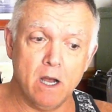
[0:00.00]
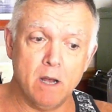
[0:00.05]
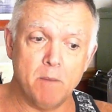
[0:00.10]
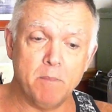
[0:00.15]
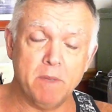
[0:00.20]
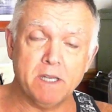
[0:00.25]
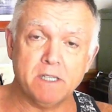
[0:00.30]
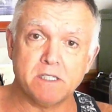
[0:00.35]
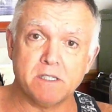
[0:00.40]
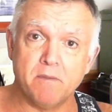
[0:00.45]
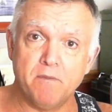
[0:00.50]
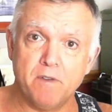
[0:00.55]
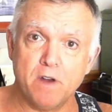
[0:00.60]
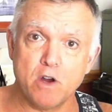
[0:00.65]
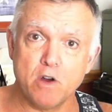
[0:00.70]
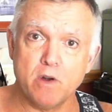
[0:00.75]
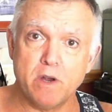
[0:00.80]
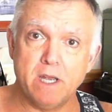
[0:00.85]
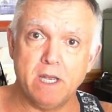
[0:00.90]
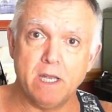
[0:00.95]
is a
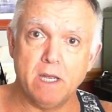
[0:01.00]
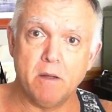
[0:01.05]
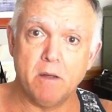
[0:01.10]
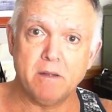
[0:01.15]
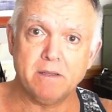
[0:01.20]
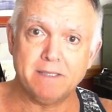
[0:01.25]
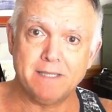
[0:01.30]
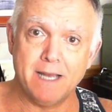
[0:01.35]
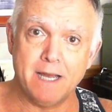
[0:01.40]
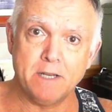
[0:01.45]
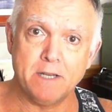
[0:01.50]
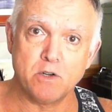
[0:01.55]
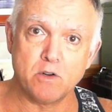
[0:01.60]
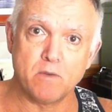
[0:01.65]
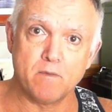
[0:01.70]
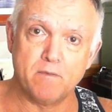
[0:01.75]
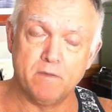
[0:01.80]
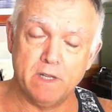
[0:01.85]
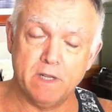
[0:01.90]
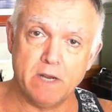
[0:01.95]
very tender,
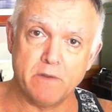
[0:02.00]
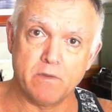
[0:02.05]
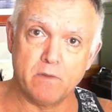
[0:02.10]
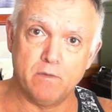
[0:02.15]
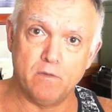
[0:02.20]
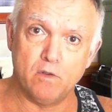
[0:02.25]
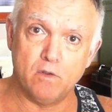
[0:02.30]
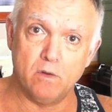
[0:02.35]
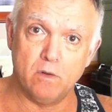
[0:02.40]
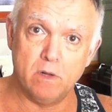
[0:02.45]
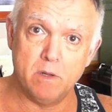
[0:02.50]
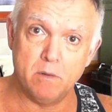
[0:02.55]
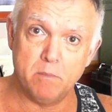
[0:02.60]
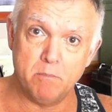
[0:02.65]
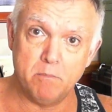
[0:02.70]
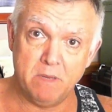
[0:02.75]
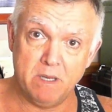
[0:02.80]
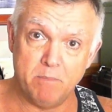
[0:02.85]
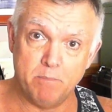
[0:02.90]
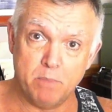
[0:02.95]
flavorful
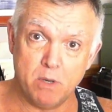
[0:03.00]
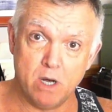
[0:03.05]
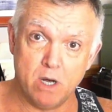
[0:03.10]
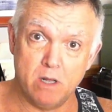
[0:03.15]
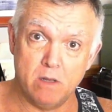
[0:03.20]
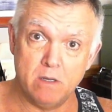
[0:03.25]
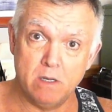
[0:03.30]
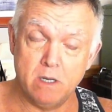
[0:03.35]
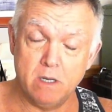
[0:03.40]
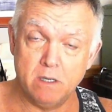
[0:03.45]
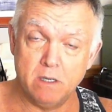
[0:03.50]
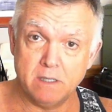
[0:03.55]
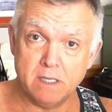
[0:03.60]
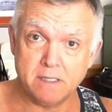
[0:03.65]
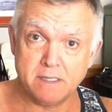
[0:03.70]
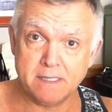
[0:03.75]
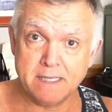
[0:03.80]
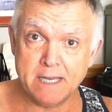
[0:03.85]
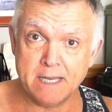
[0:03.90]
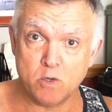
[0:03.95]
meatball
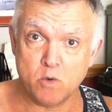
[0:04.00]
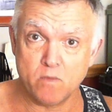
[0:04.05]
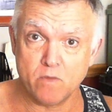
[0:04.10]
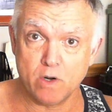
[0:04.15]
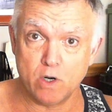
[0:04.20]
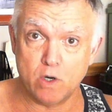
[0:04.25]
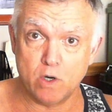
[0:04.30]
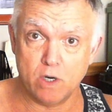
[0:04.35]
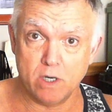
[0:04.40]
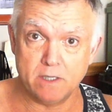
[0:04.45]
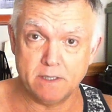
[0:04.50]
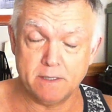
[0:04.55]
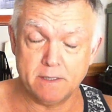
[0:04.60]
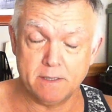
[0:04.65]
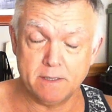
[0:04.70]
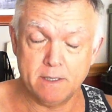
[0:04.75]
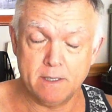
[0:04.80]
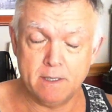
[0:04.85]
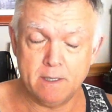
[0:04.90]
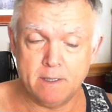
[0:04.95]
that's not overcooked.
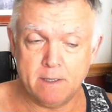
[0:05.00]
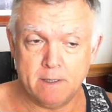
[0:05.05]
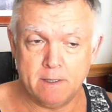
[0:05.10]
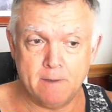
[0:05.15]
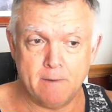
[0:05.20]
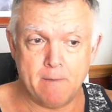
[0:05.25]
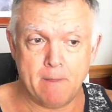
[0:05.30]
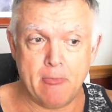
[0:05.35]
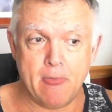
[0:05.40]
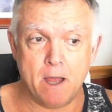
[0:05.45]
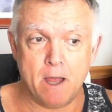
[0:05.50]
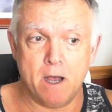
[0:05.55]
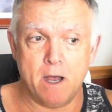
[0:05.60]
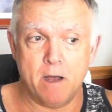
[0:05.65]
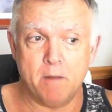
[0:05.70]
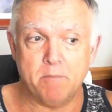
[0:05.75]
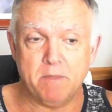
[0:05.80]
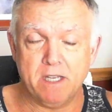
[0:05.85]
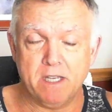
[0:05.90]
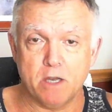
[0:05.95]

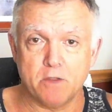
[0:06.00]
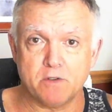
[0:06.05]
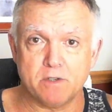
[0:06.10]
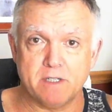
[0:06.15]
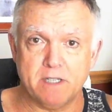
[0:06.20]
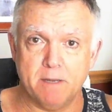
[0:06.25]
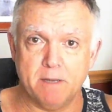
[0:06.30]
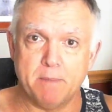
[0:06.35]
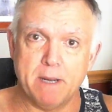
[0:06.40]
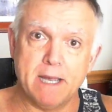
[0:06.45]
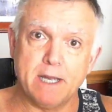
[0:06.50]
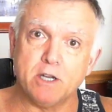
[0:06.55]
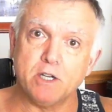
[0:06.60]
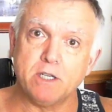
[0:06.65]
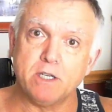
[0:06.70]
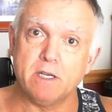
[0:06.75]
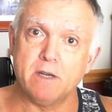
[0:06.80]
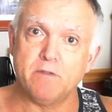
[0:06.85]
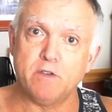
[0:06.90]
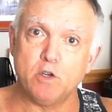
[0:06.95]
The other tip I could
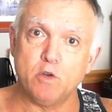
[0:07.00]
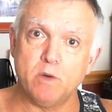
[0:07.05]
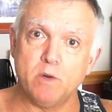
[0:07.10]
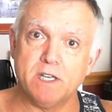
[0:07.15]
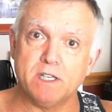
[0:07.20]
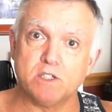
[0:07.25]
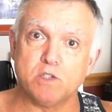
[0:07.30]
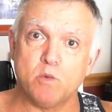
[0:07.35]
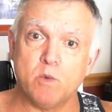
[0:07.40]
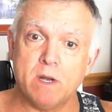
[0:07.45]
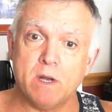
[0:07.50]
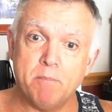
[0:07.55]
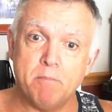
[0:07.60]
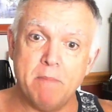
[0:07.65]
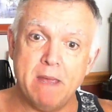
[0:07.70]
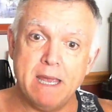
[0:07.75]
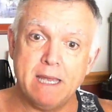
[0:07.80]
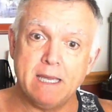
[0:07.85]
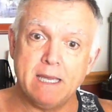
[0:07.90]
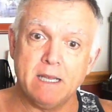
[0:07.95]
give you is, when
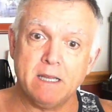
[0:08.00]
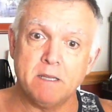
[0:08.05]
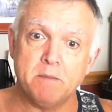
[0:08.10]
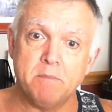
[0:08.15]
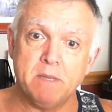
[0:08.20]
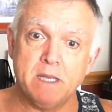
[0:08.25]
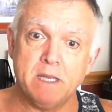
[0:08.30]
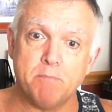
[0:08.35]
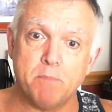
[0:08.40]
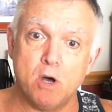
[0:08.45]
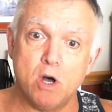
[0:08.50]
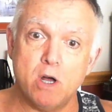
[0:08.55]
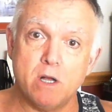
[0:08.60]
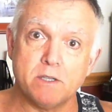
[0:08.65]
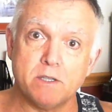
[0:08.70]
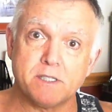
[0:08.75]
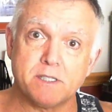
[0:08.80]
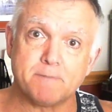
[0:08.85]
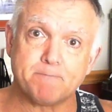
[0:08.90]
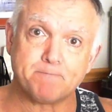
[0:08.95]
making the
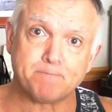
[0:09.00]
meatballs,